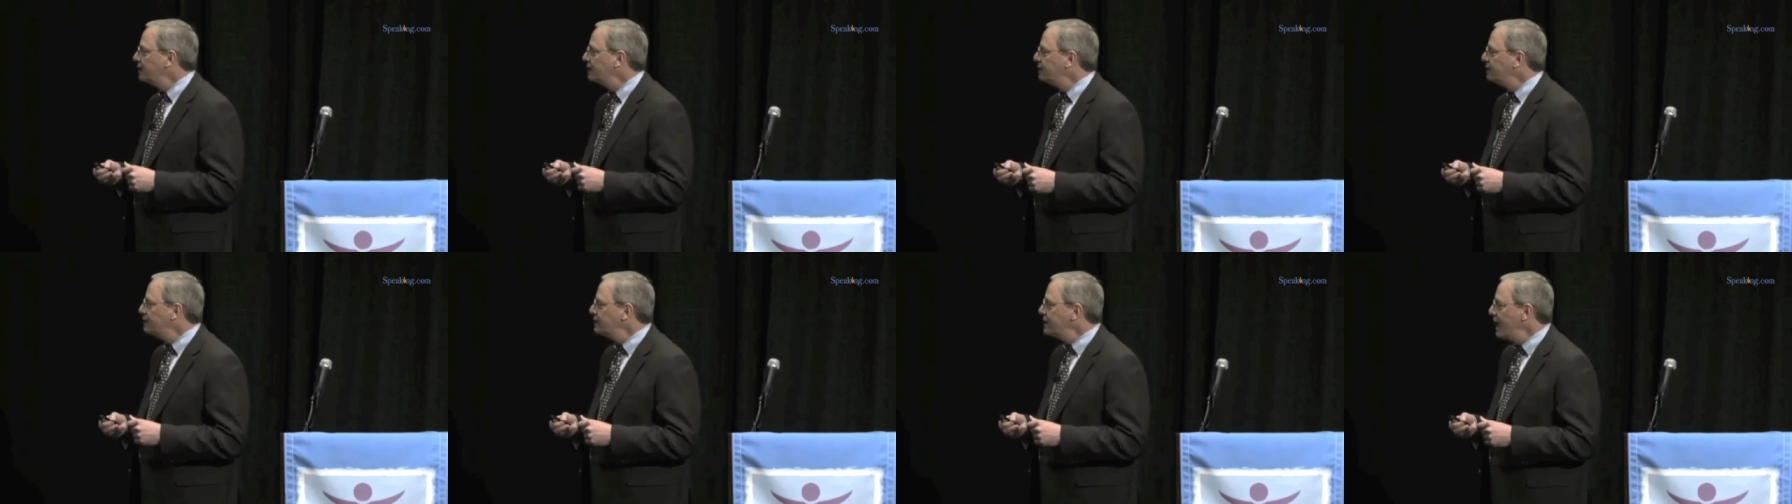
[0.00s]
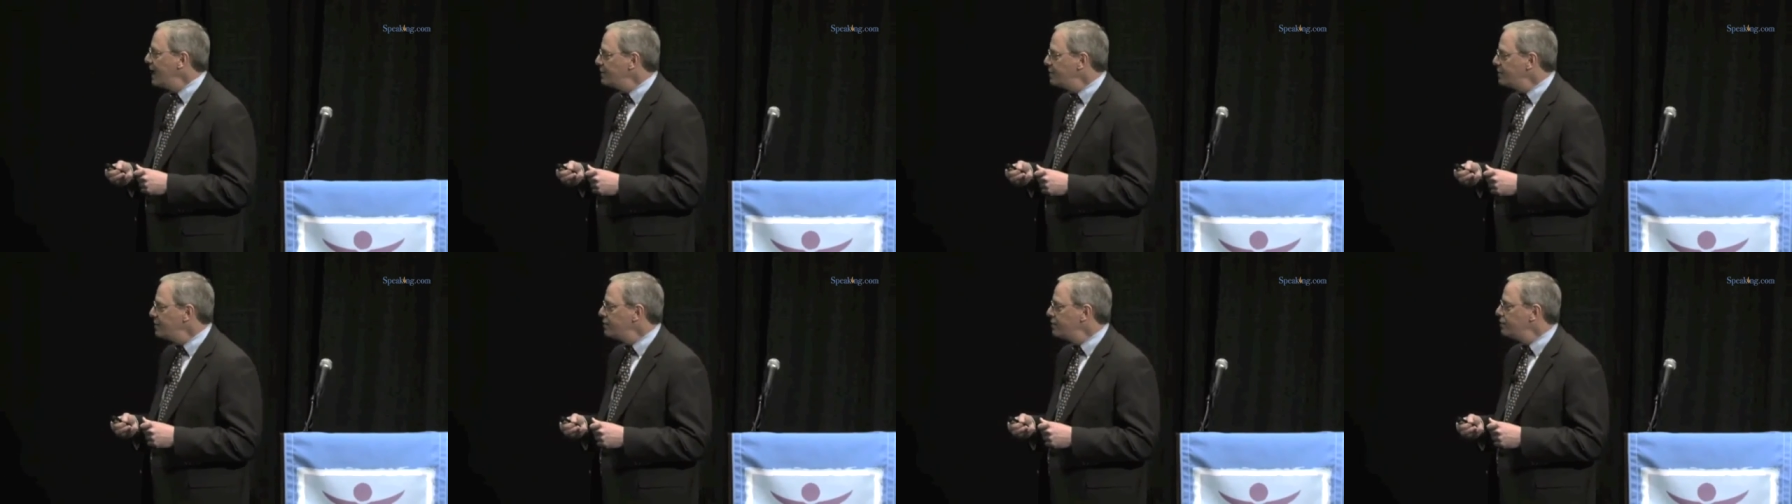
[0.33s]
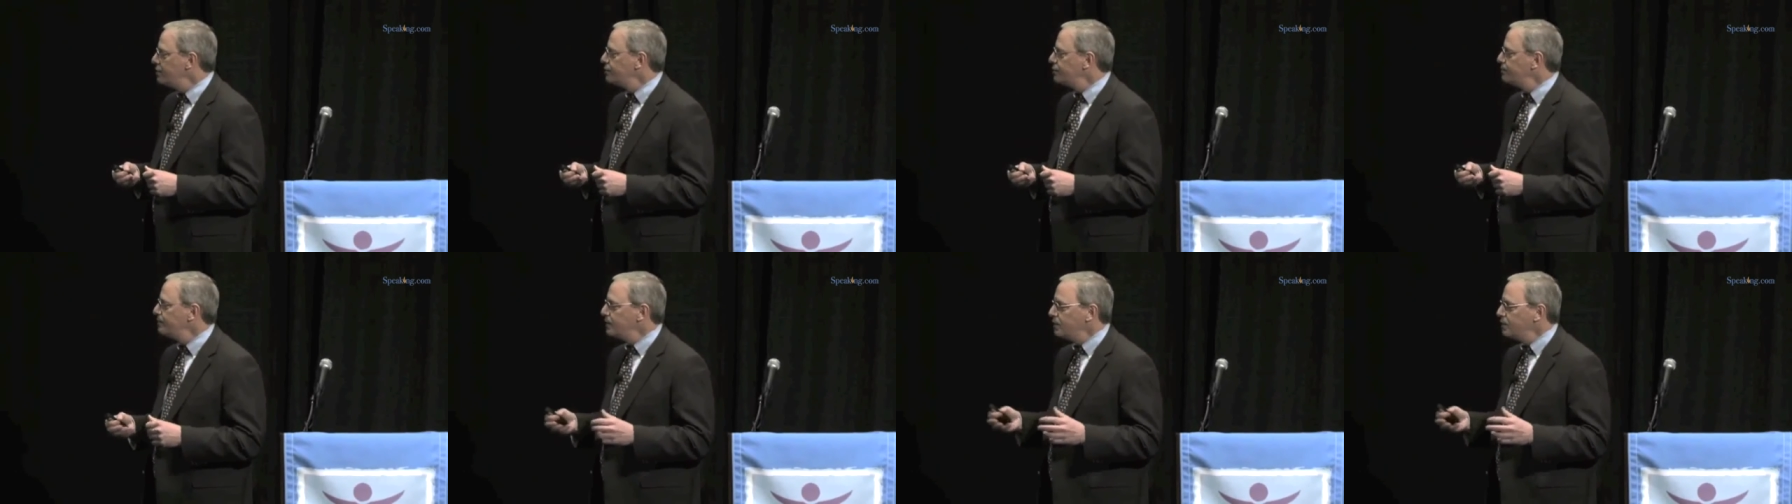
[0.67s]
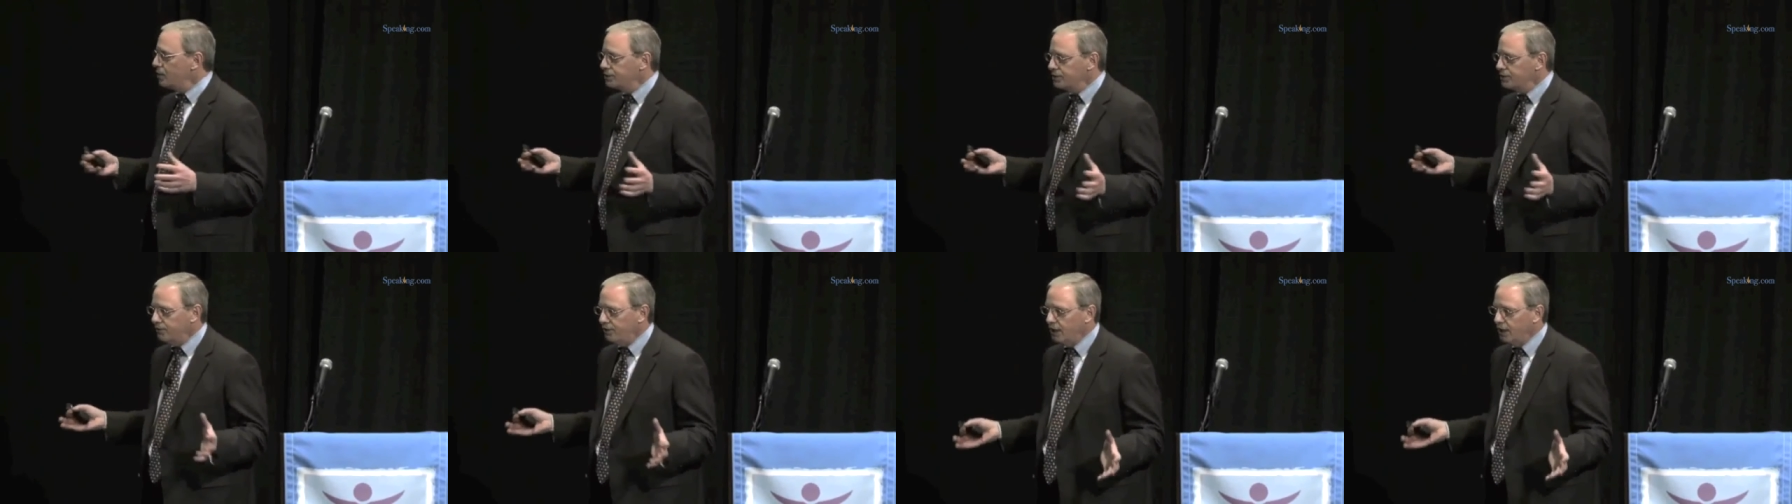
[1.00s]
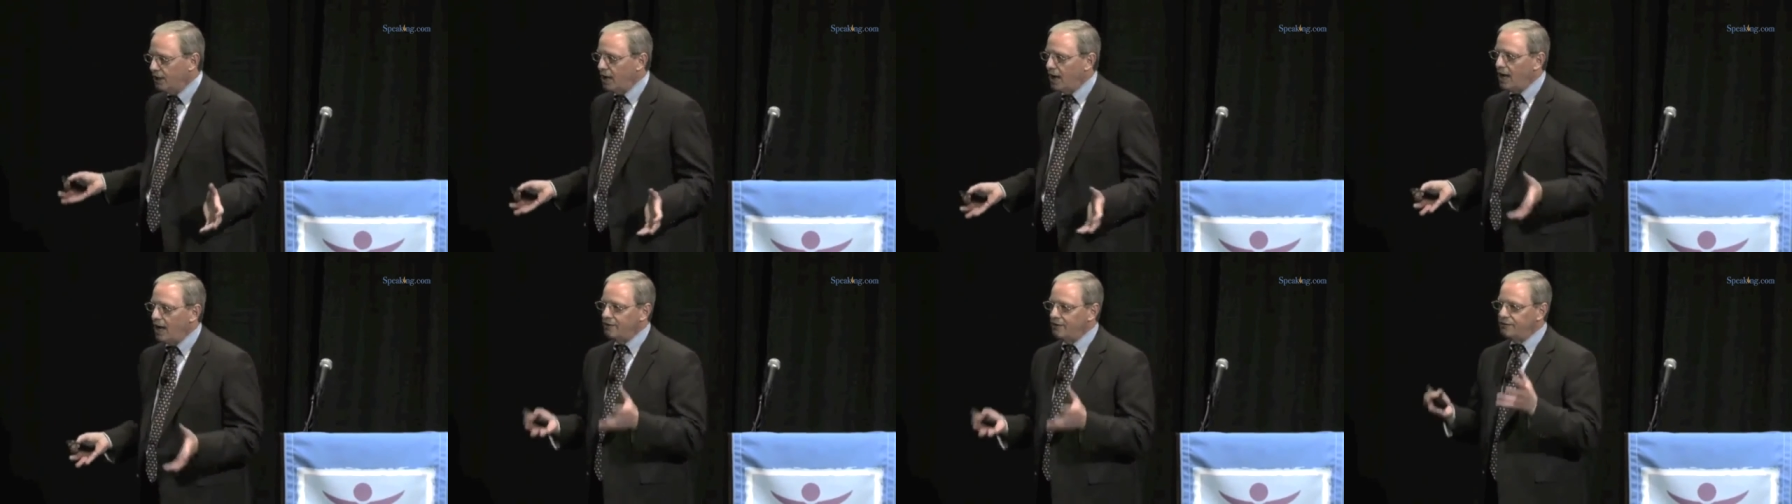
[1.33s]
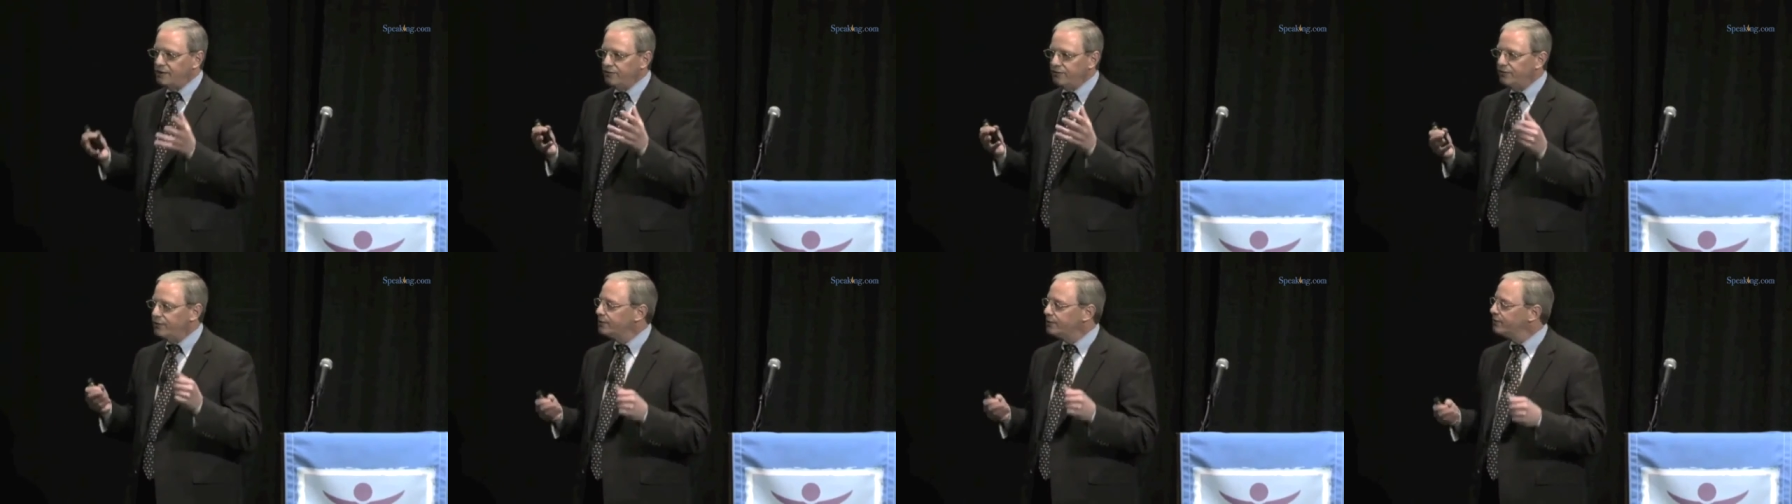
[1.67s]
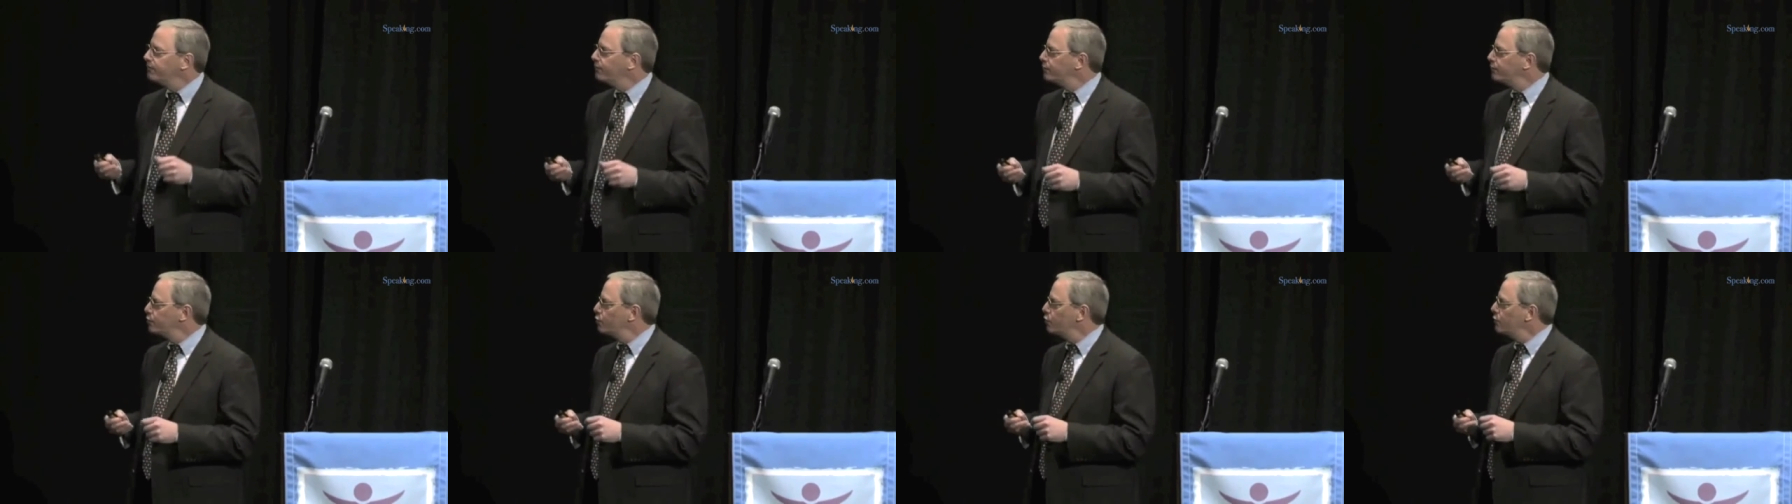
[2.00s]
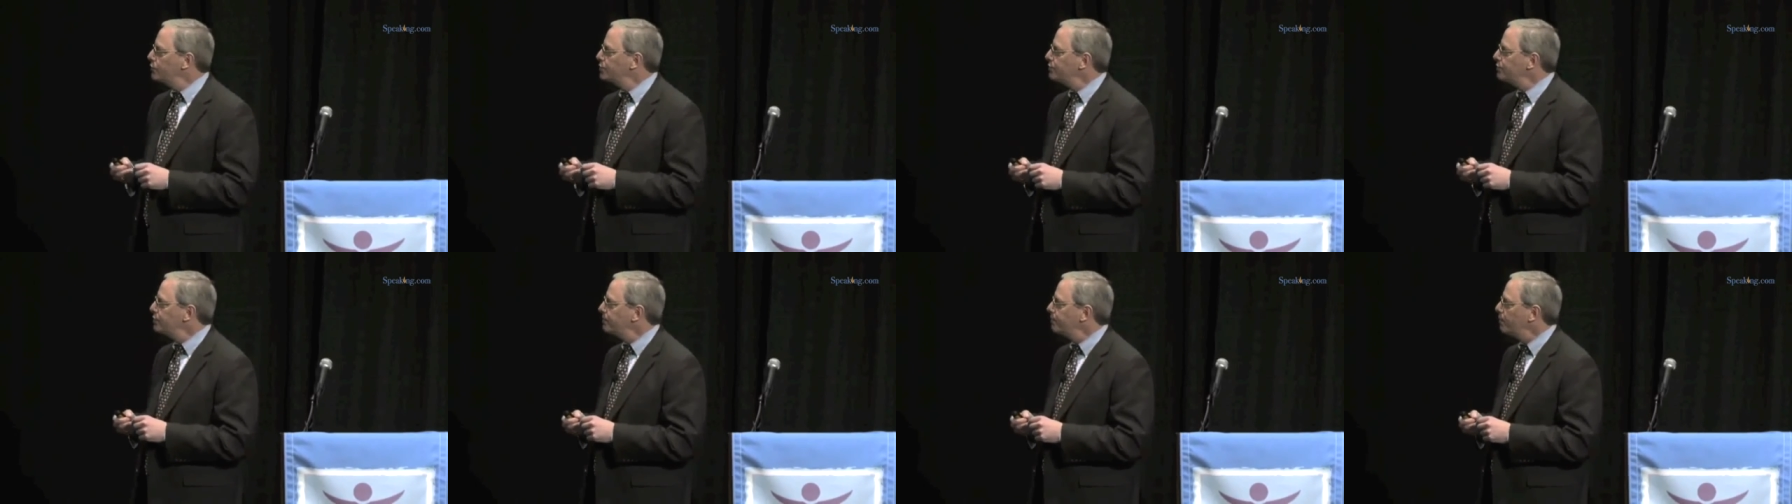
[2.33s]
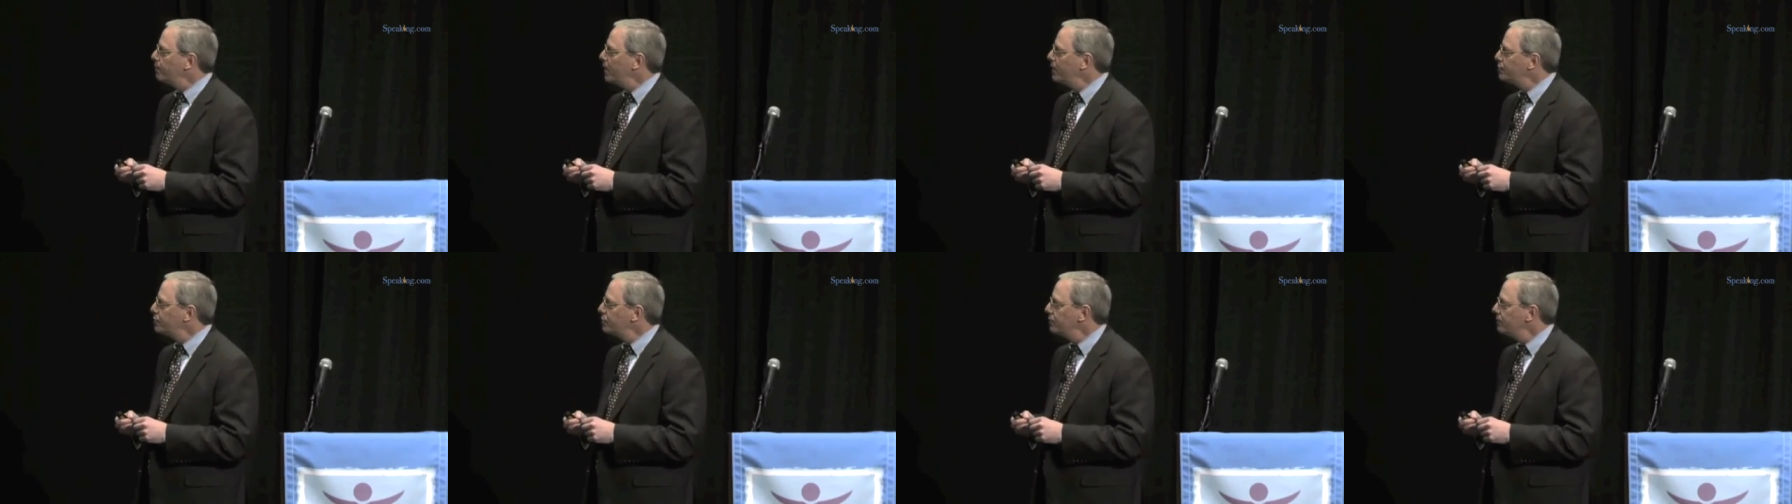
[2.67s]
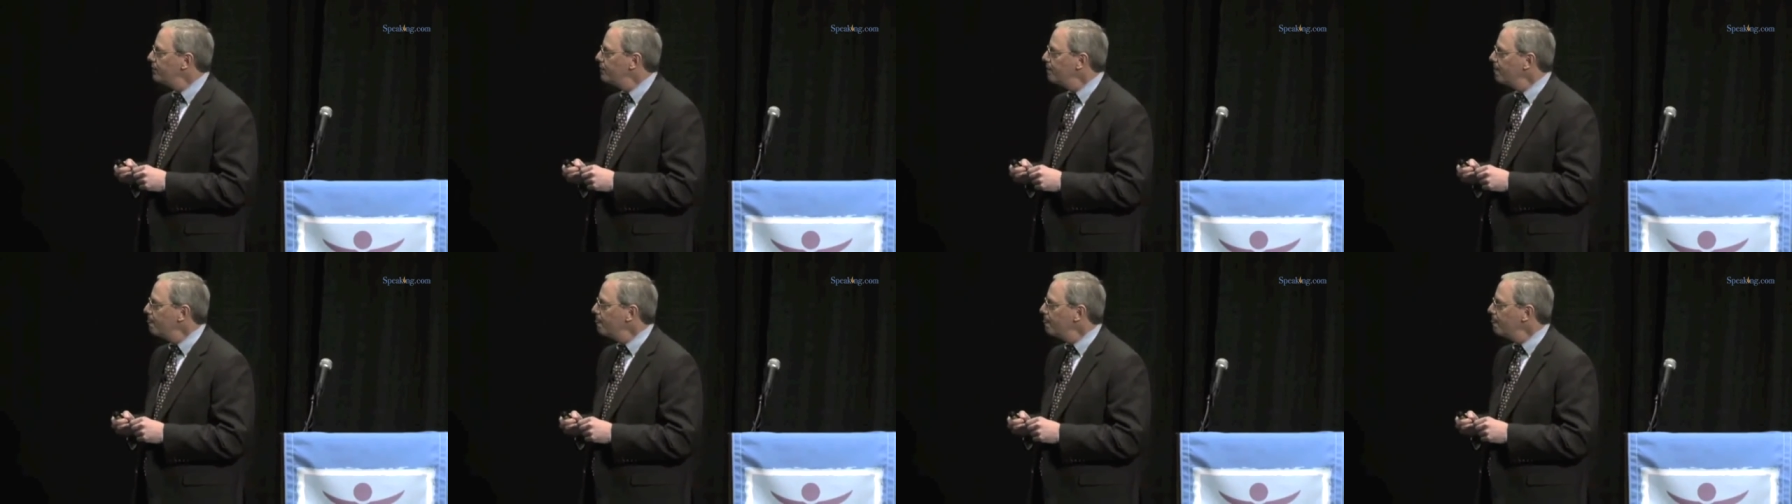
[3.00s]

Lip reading: 10 years, because of a lot of different sources of pressure,